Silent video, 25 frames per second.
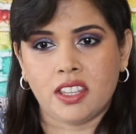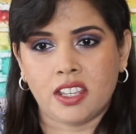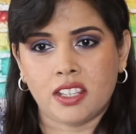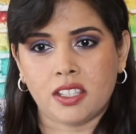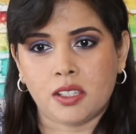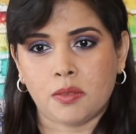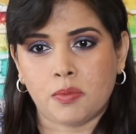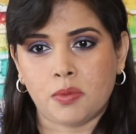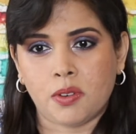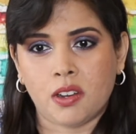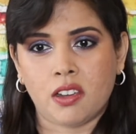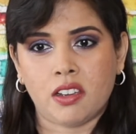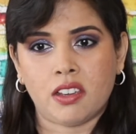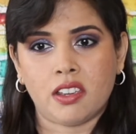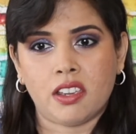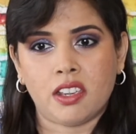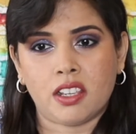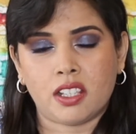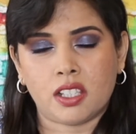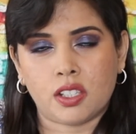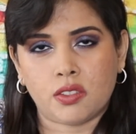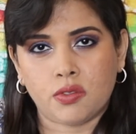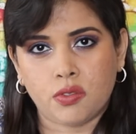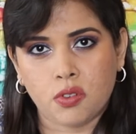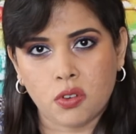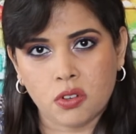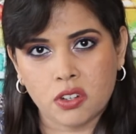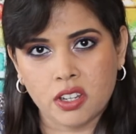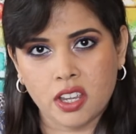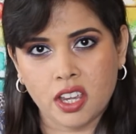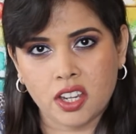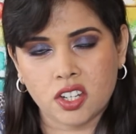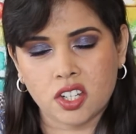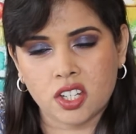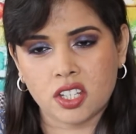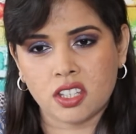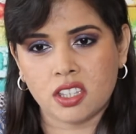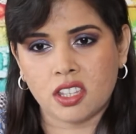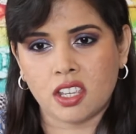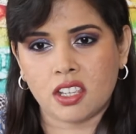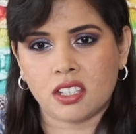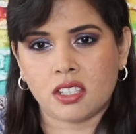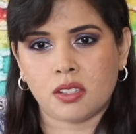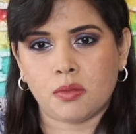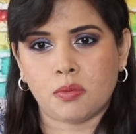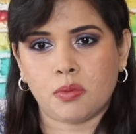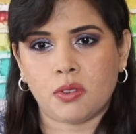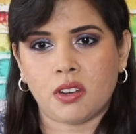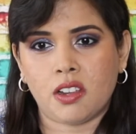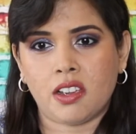they supply exfoliation, they
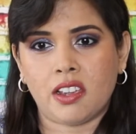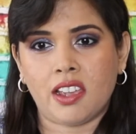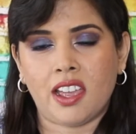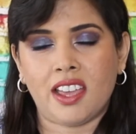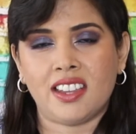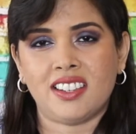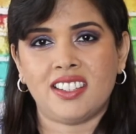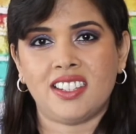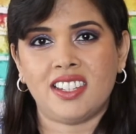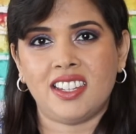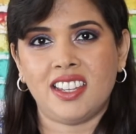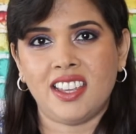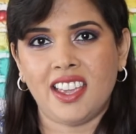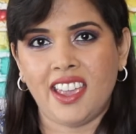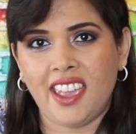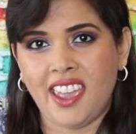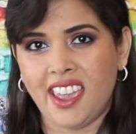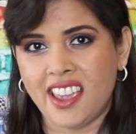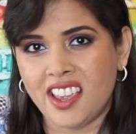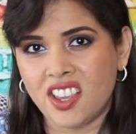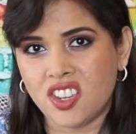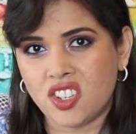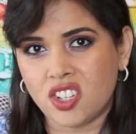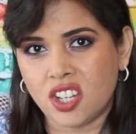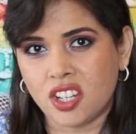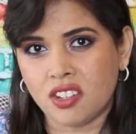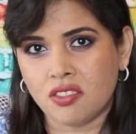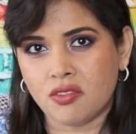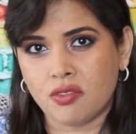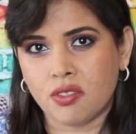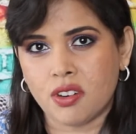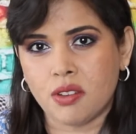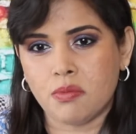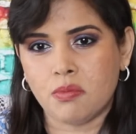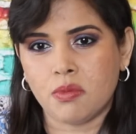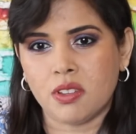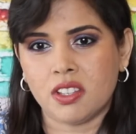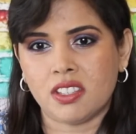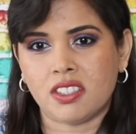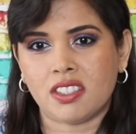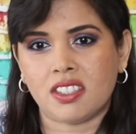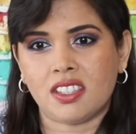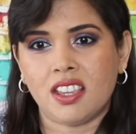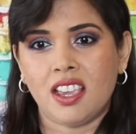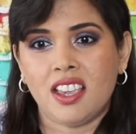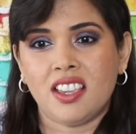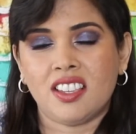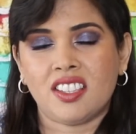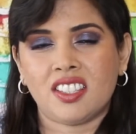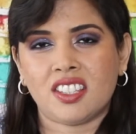supply anti-aging treatments,
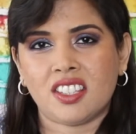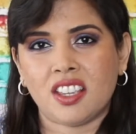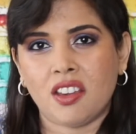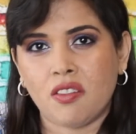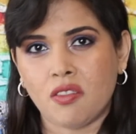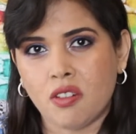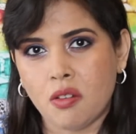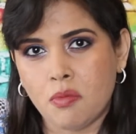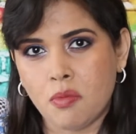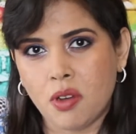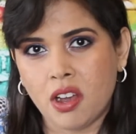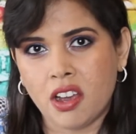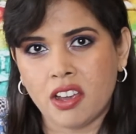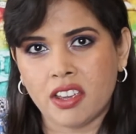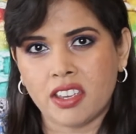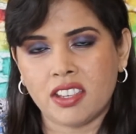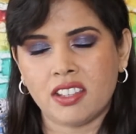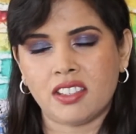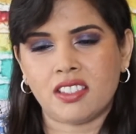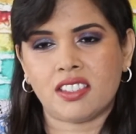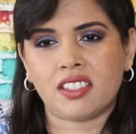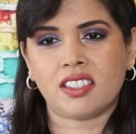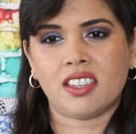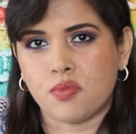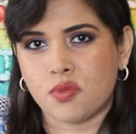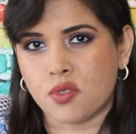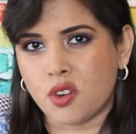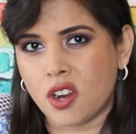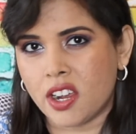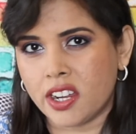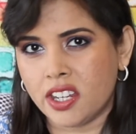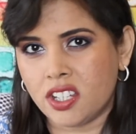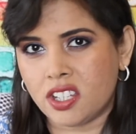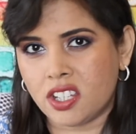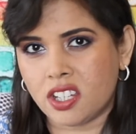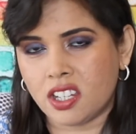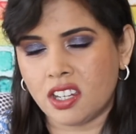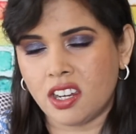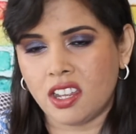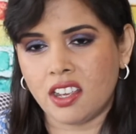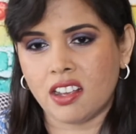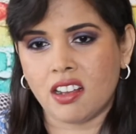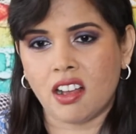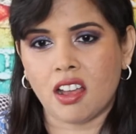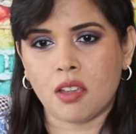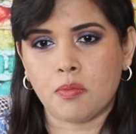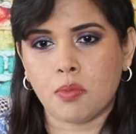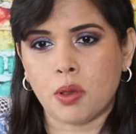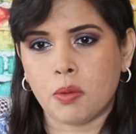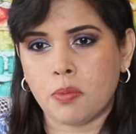ceramides, brightening,
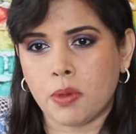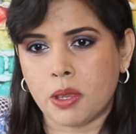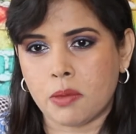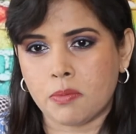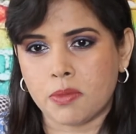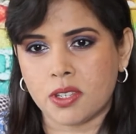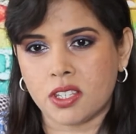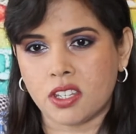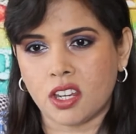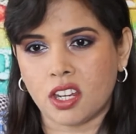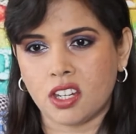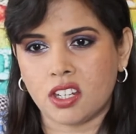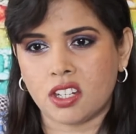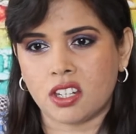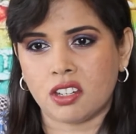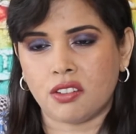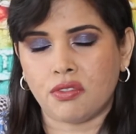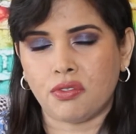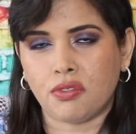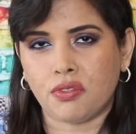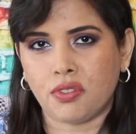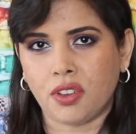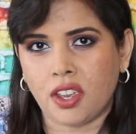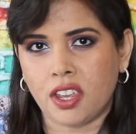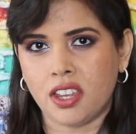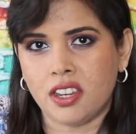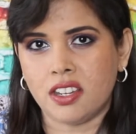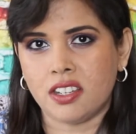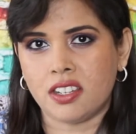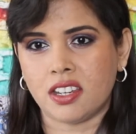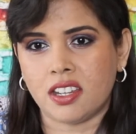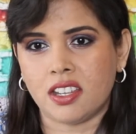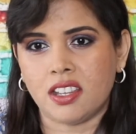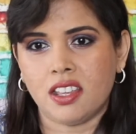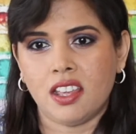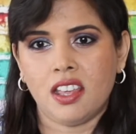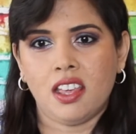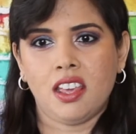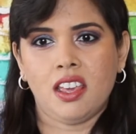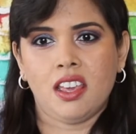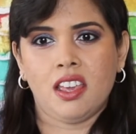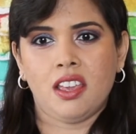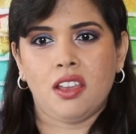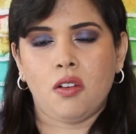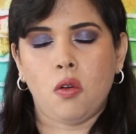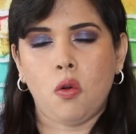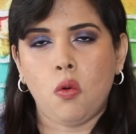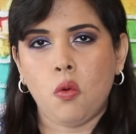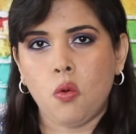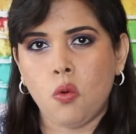hyperpigmentation, fading,
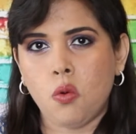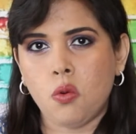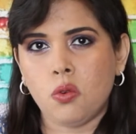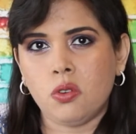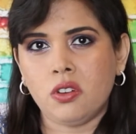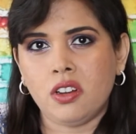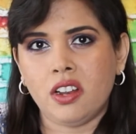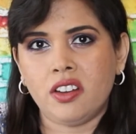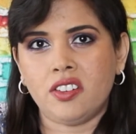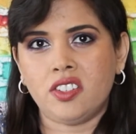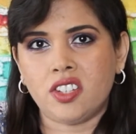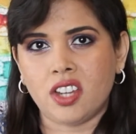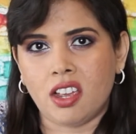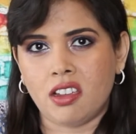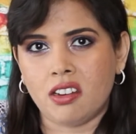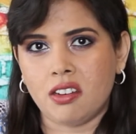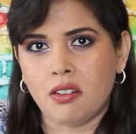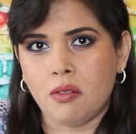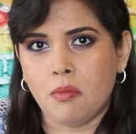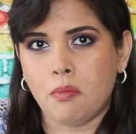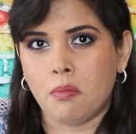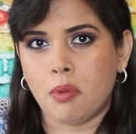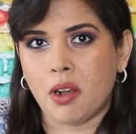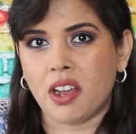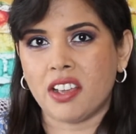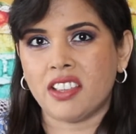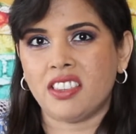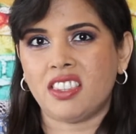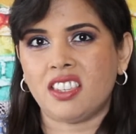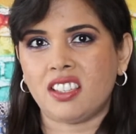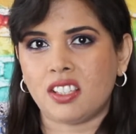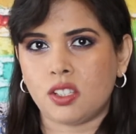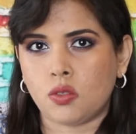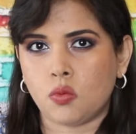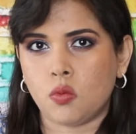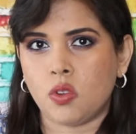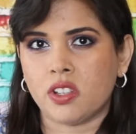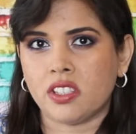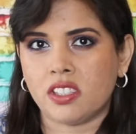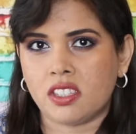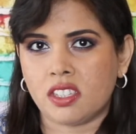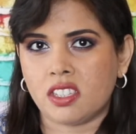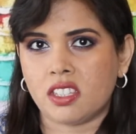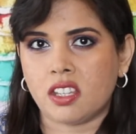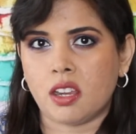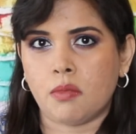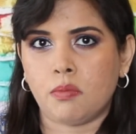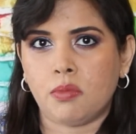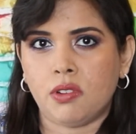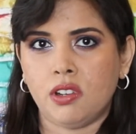all done by this
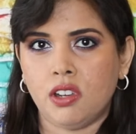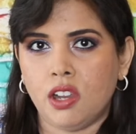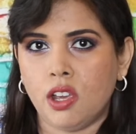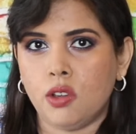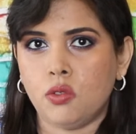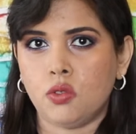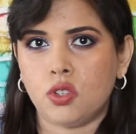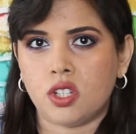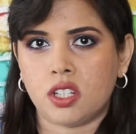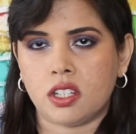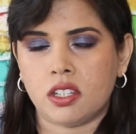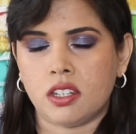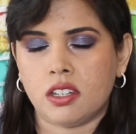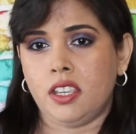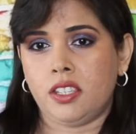one-step lotion.